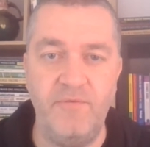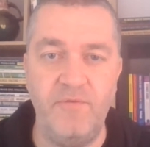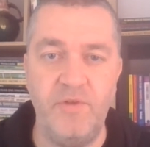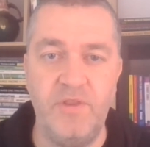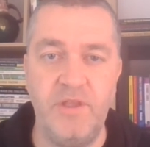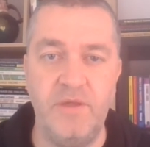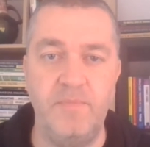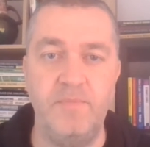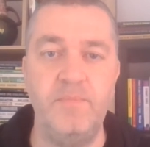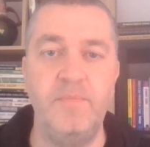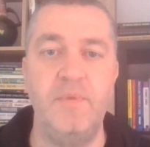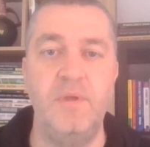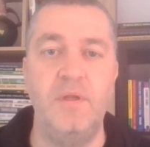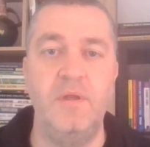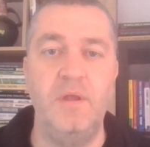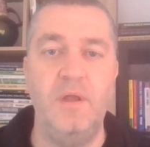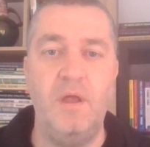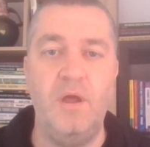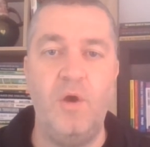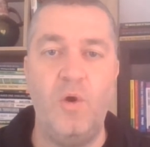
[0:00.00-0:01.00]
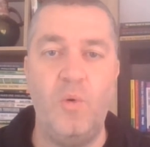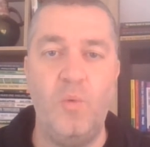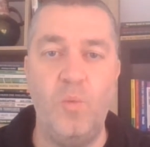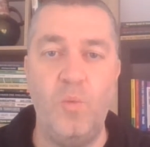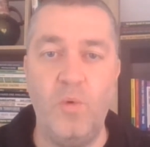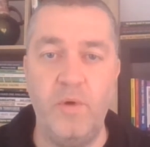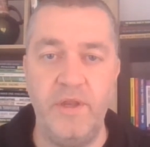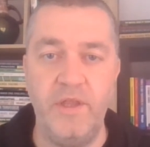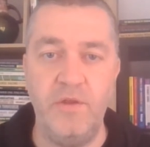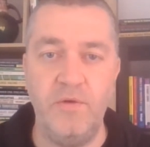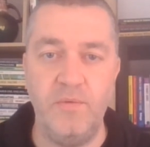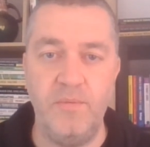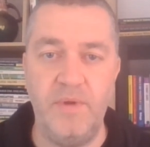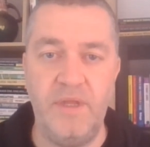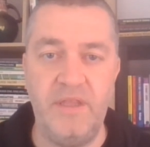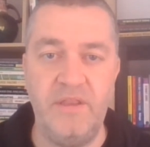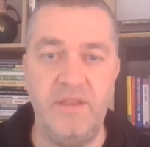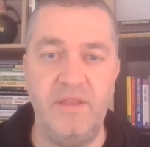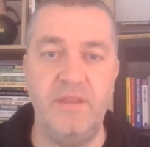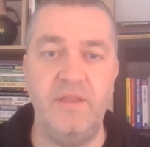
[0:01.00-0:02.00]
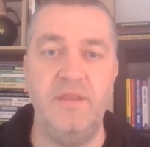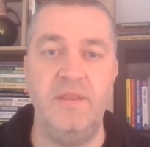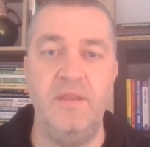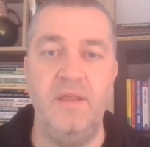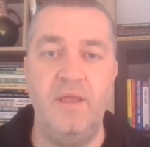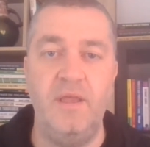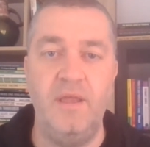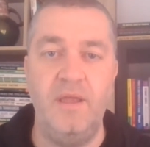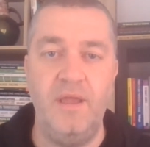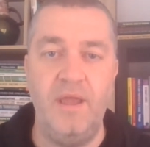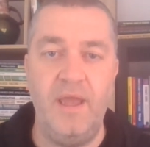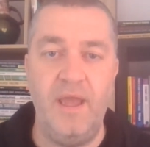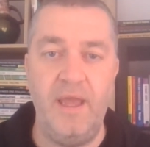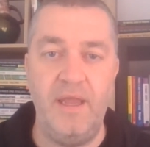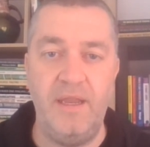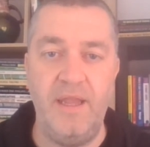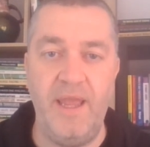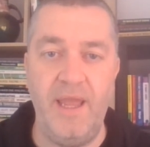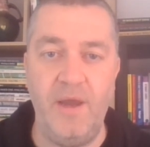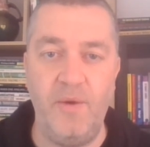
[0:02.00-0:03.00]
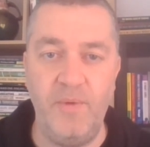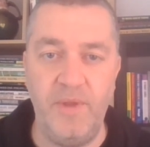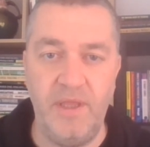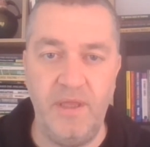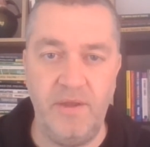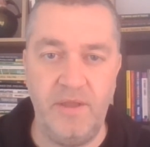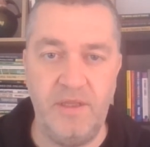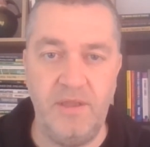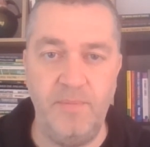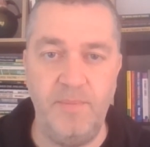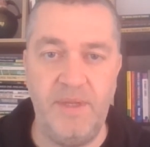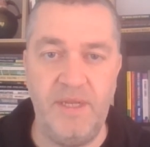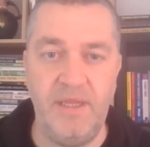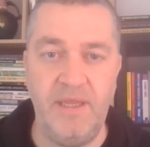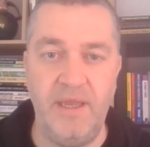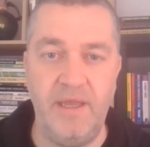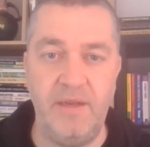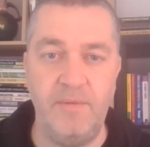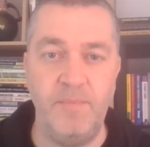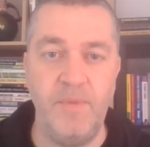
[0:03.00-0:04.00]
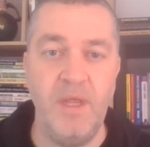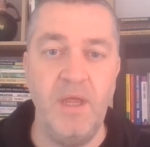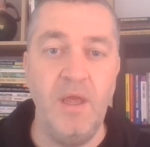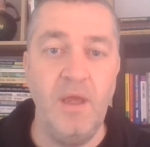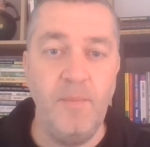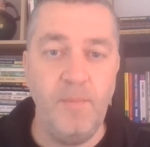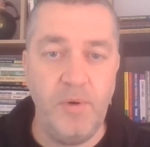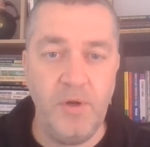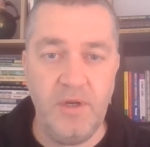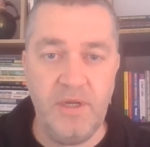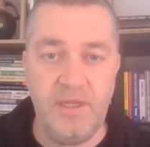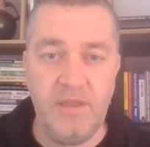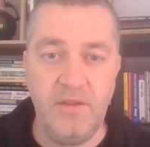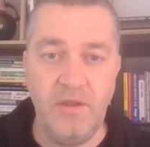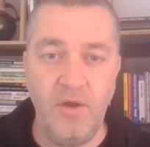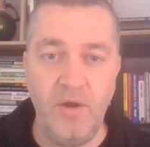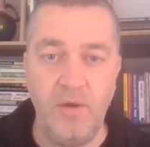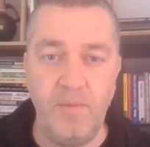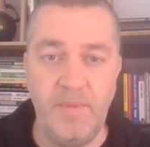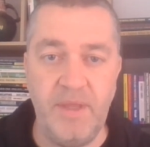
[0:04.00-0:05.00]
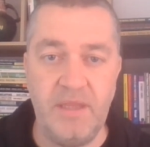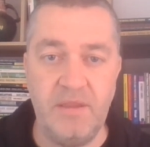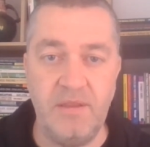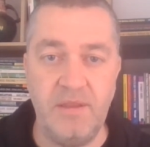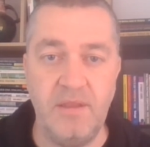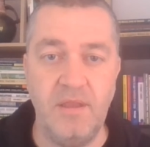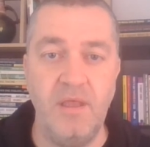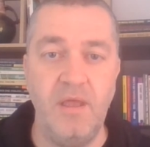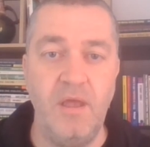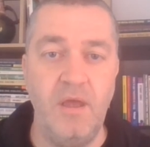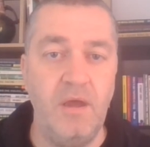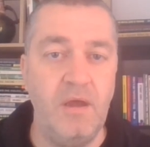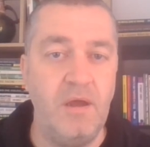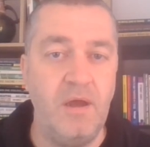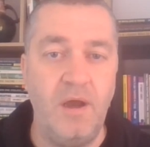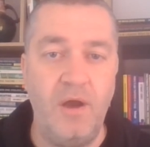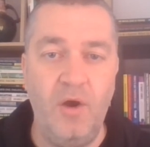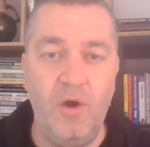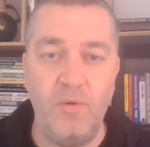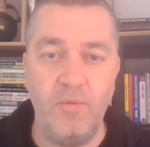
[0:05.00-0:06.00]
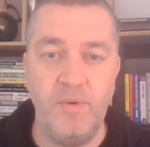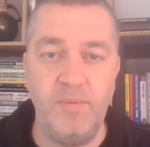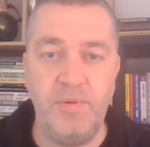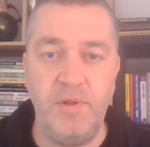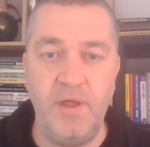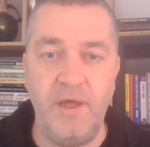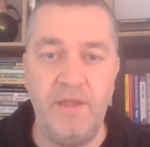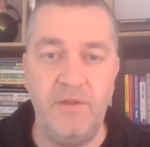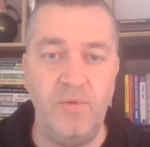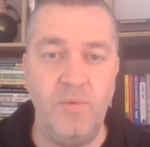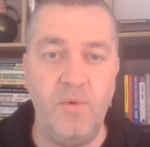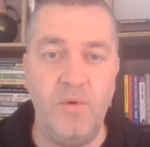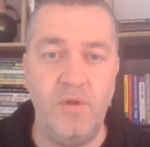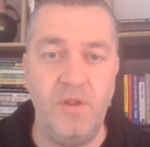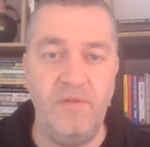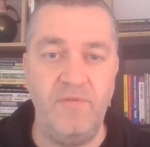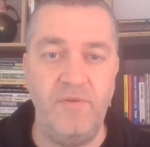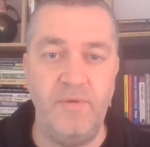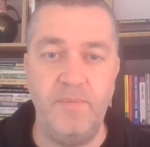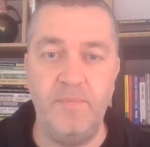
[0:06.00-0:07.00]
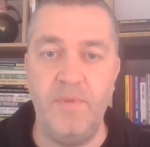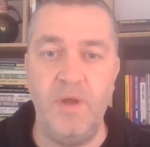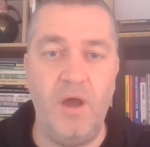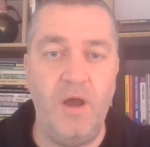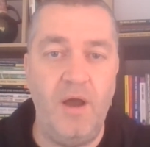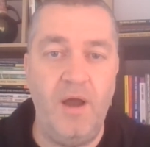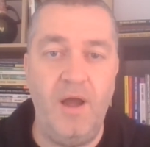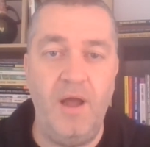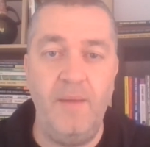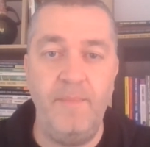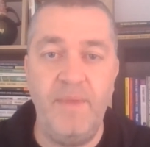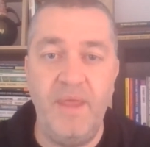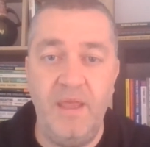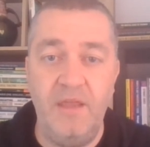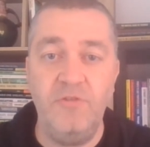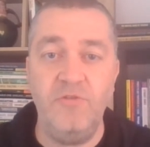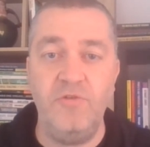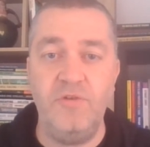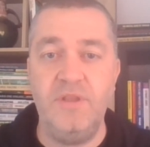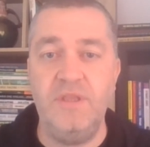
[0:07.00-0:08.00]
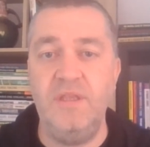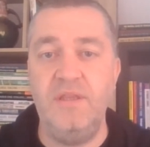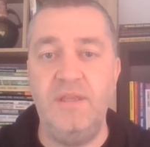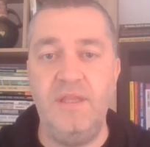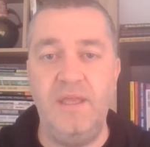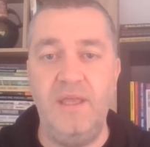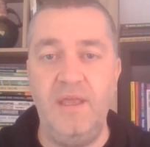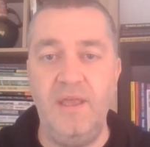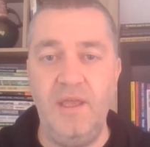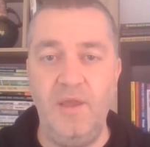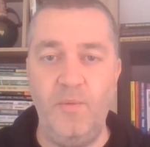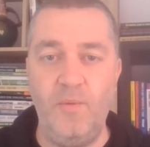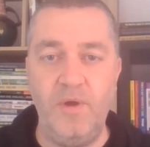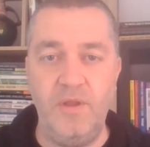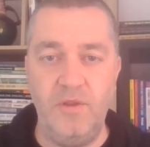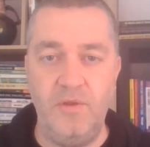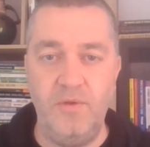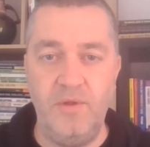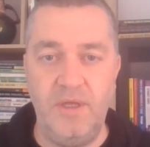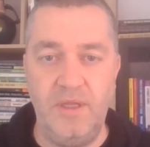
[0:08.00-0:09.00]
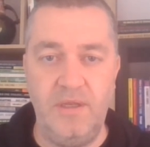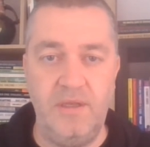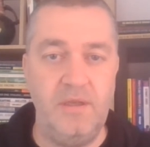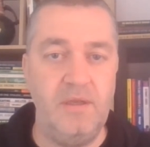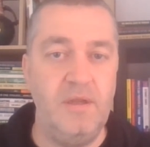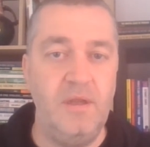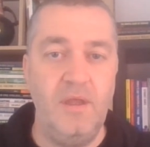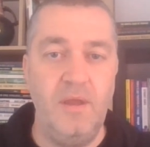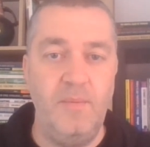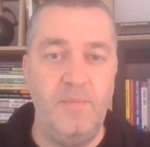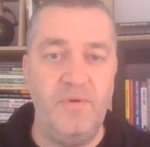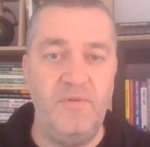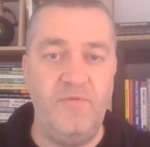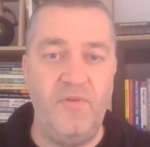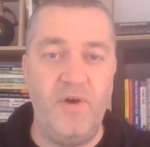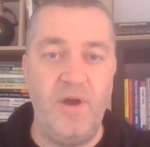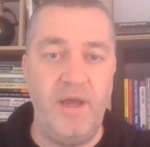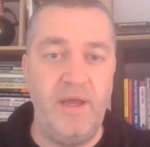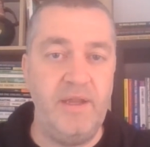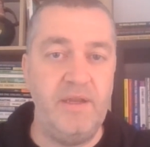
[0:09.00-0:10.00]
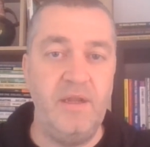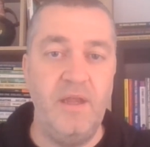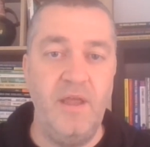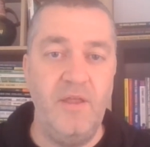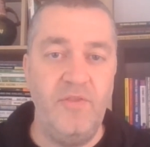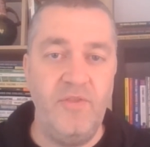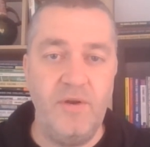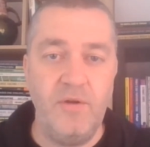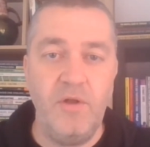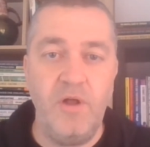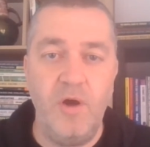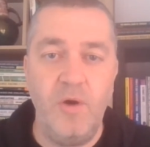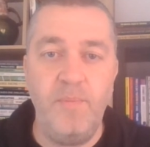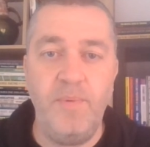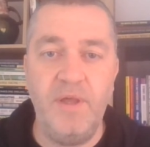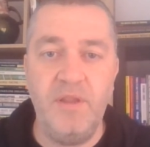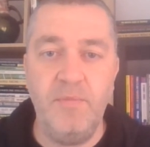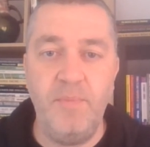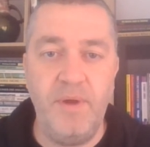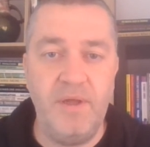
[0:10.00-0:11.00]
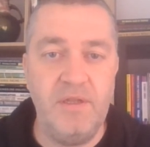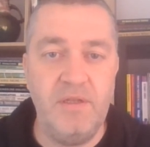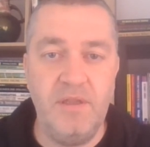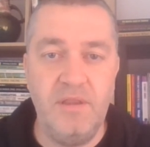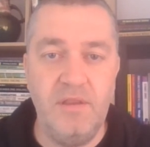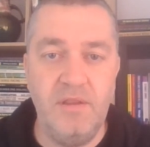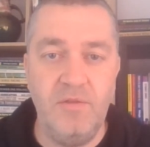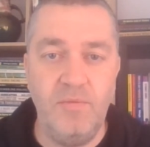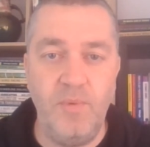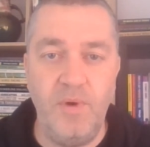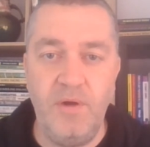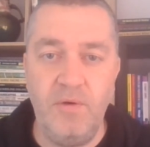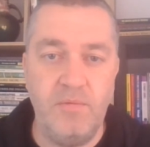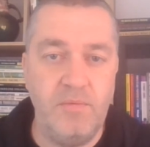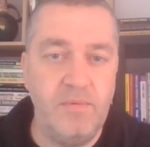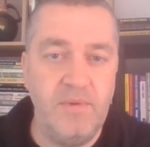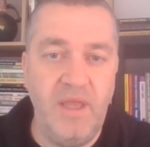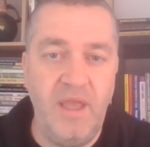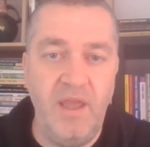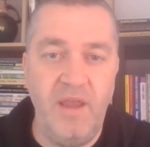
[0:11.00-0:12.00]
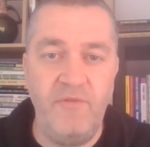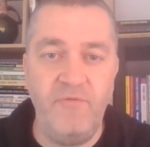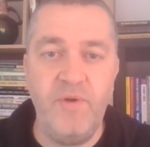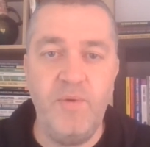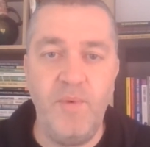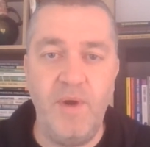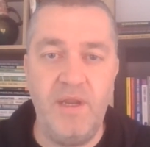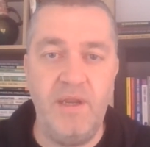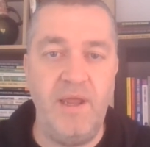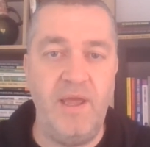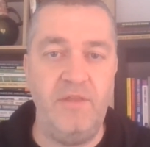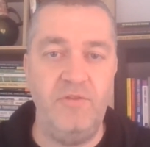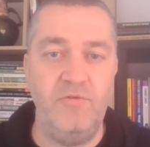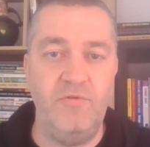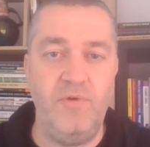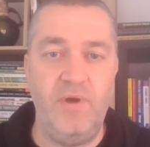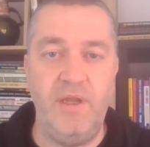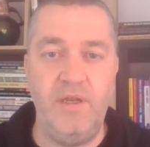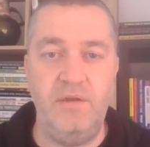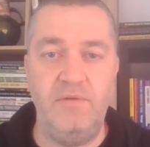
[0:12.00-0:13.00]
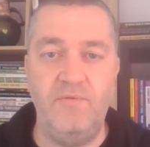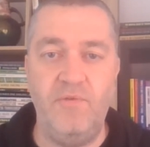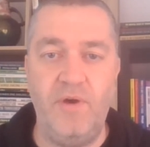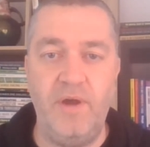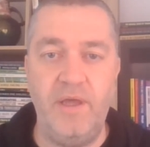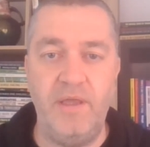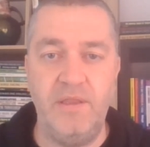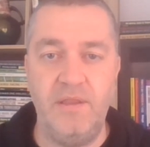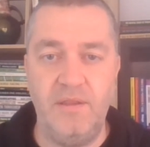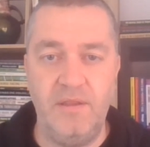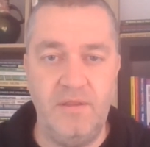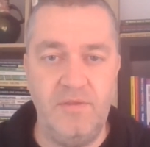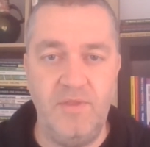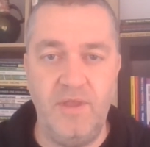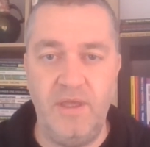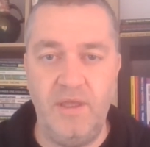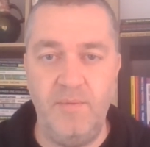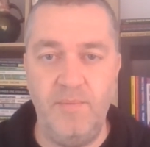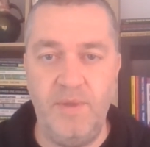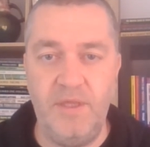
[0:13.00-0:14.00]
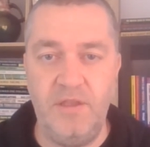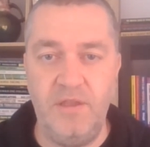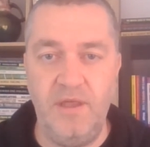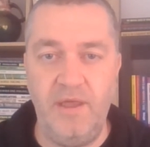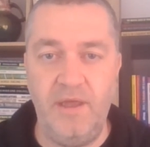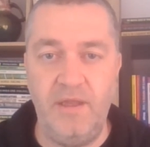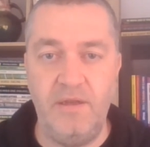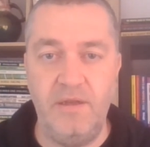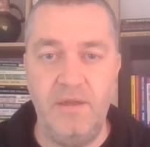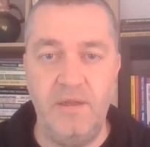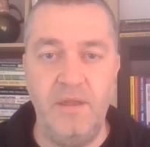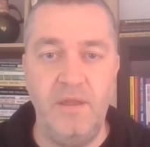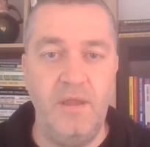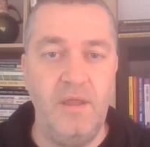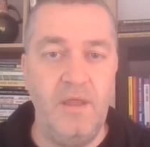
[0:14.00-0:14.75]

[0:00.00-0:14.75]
leverage them? What are your risks? And how are you going to mitigate them? Put it in the comments. I'll reply to all of them I'm interested to hear what you can provide that'll help other punters as well. Everyone has great advice that can be shared.